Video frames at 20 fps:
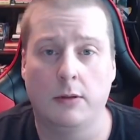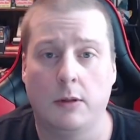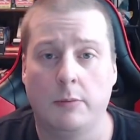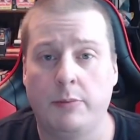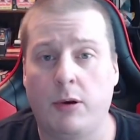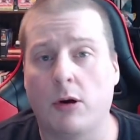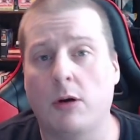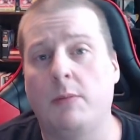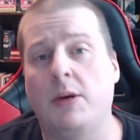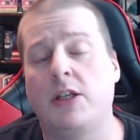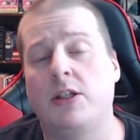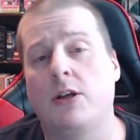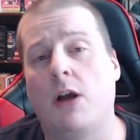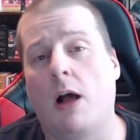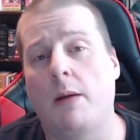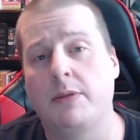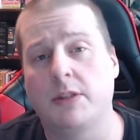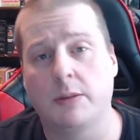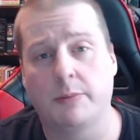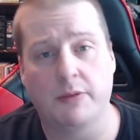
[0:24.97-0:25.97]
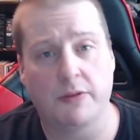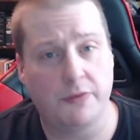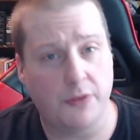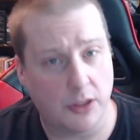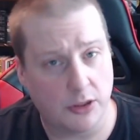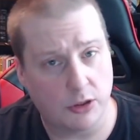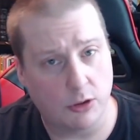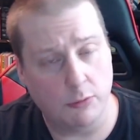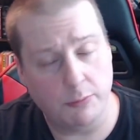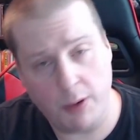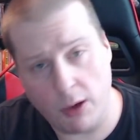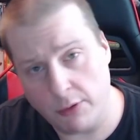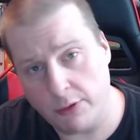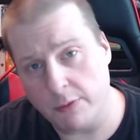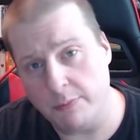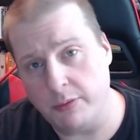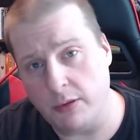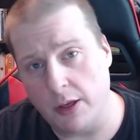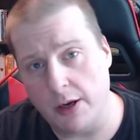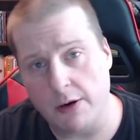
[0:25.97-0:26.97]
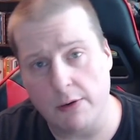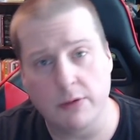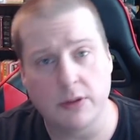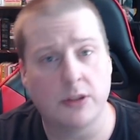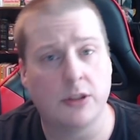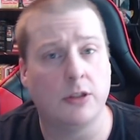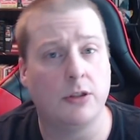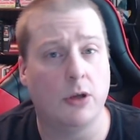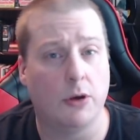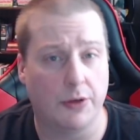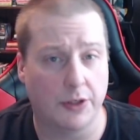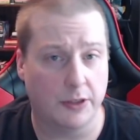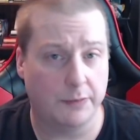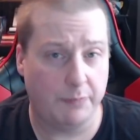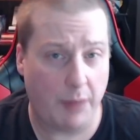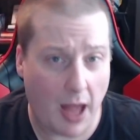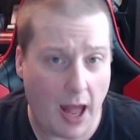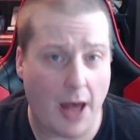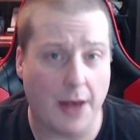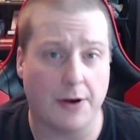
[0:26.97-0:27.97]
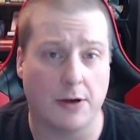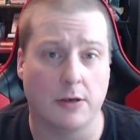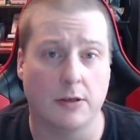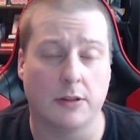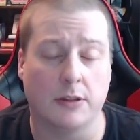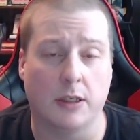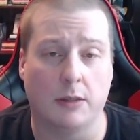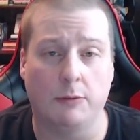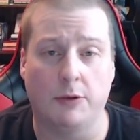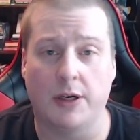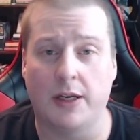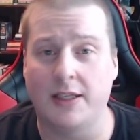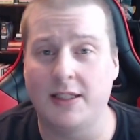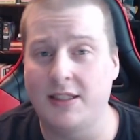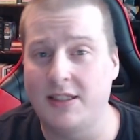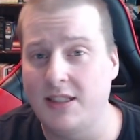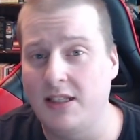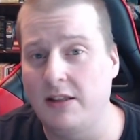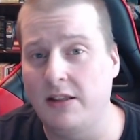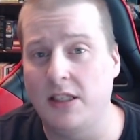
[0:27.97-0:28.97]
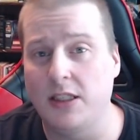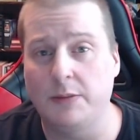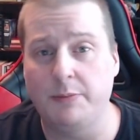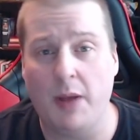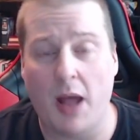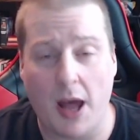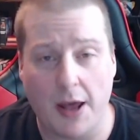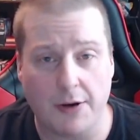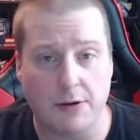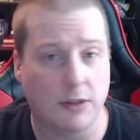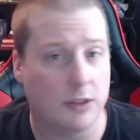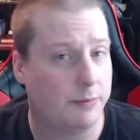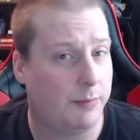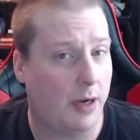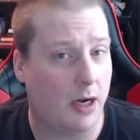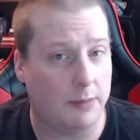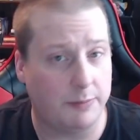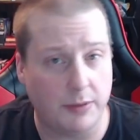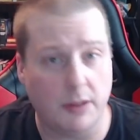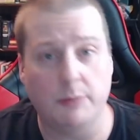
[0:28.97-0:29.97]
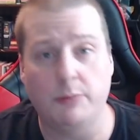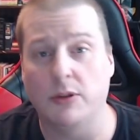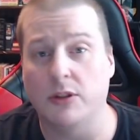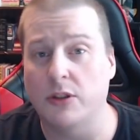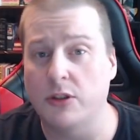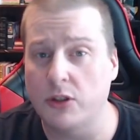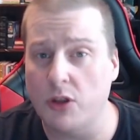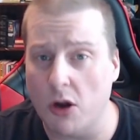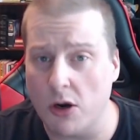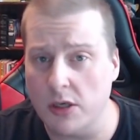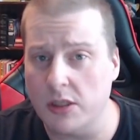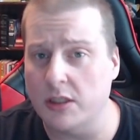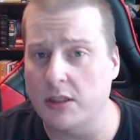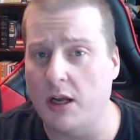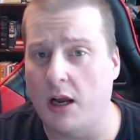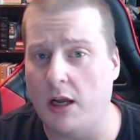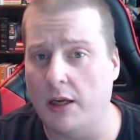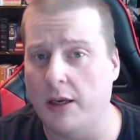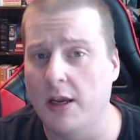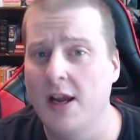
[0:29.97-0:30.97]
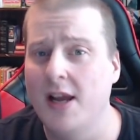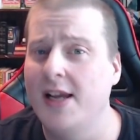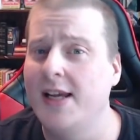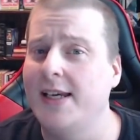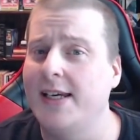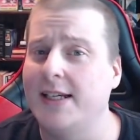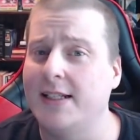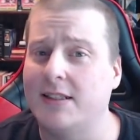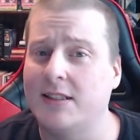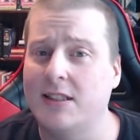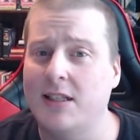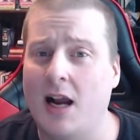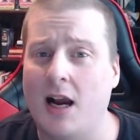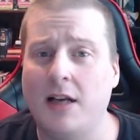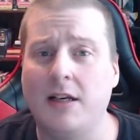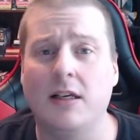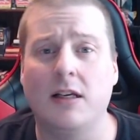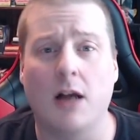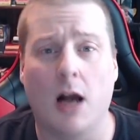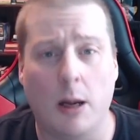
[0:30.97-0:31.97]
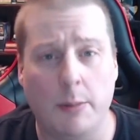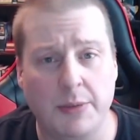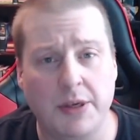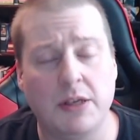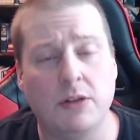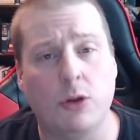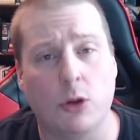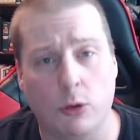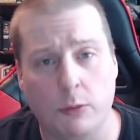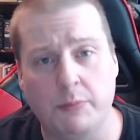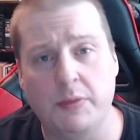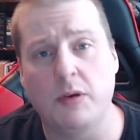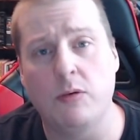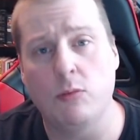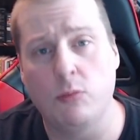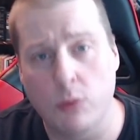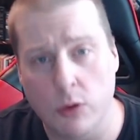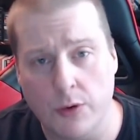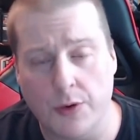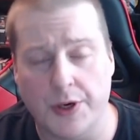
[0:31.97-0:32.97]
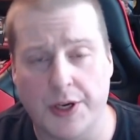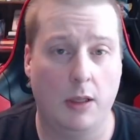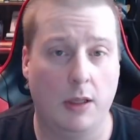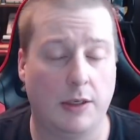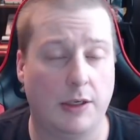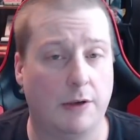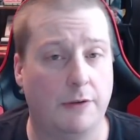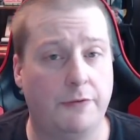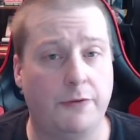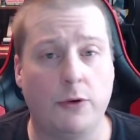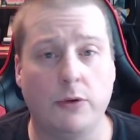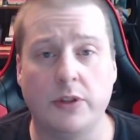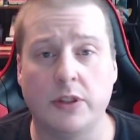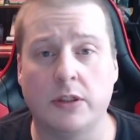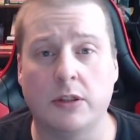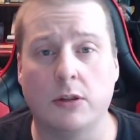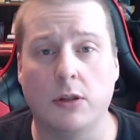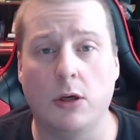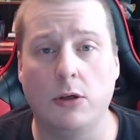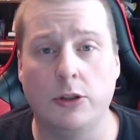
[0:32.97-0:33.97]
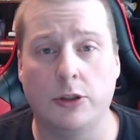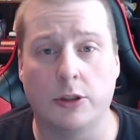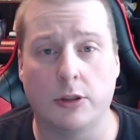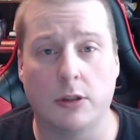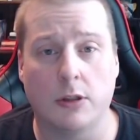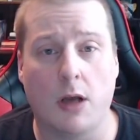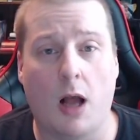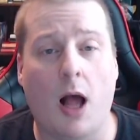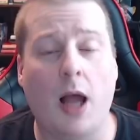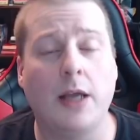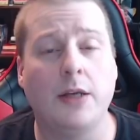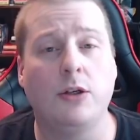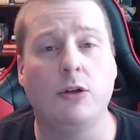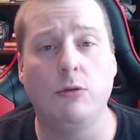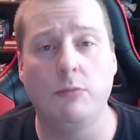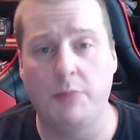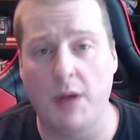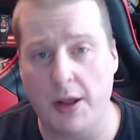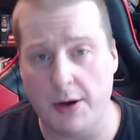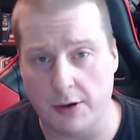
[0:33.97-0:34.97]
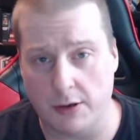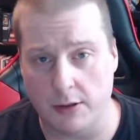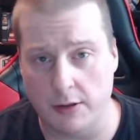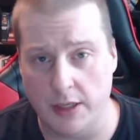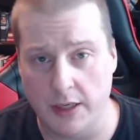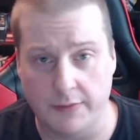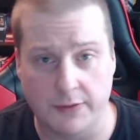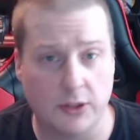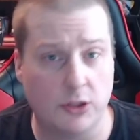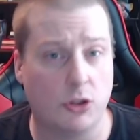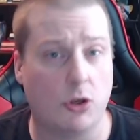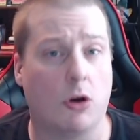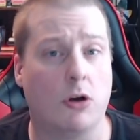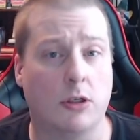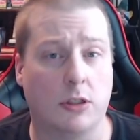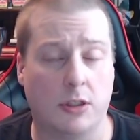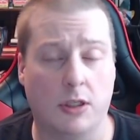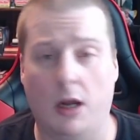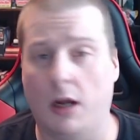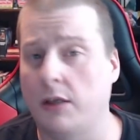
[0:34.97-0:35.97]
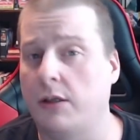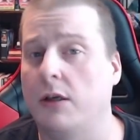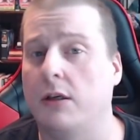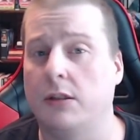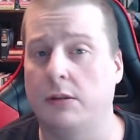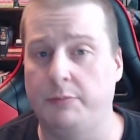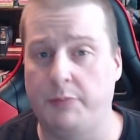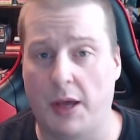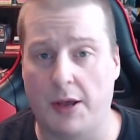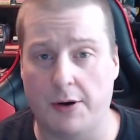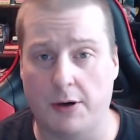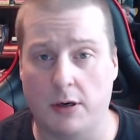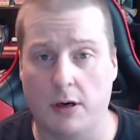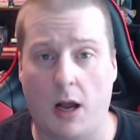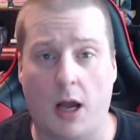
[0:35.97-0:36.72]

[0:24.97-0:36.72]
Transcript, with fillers: Part of my job as a professional poker player was to notice patterns and when I see these patterns pop up with star stock, it's kinda got me a little bit worried. Now full disclosure, I do better if star stock does better.